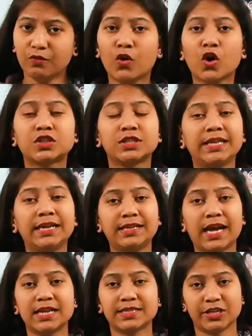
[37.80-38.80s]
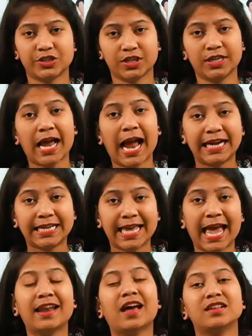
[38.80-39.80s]
watch the entire session and
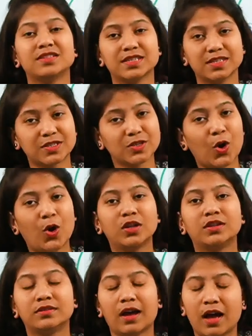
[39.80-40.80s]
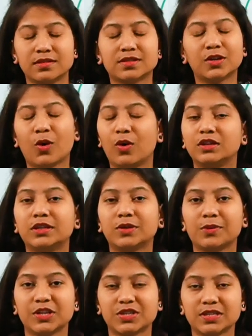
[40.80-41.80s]
can answers all answer all
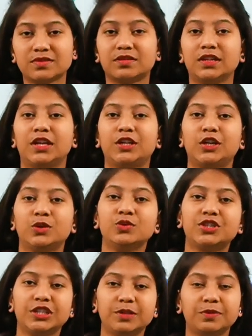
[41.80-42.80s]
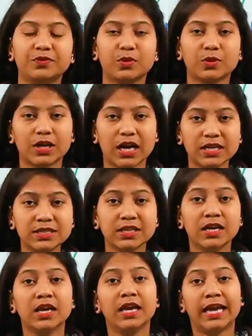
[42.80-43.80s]
the questions related to GDP forecast
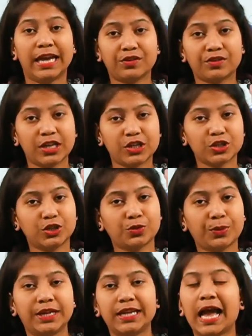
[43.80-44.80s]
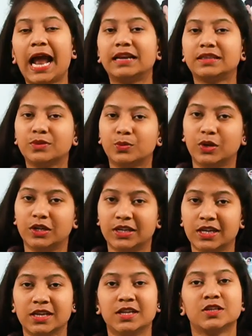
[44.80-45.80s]
in relation to India and the world.
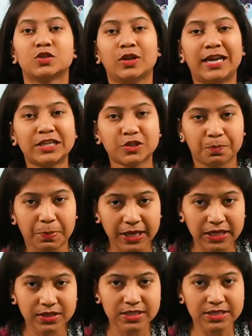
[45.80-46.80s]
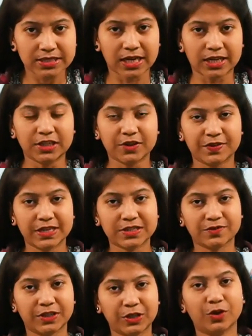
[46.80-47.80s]
So let's begin this current
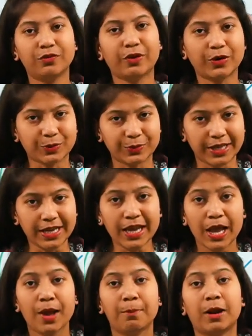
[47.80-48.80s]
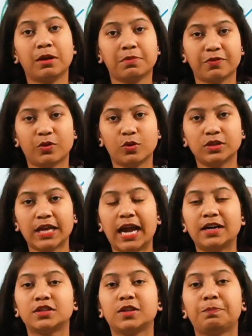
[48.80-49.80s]
affairs video for today. But before
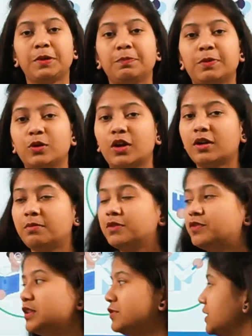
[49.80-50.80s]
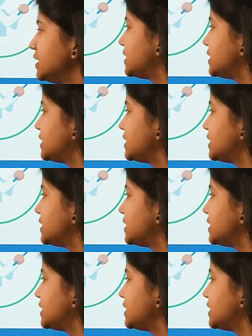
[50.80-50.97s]
that, the people who are coming for the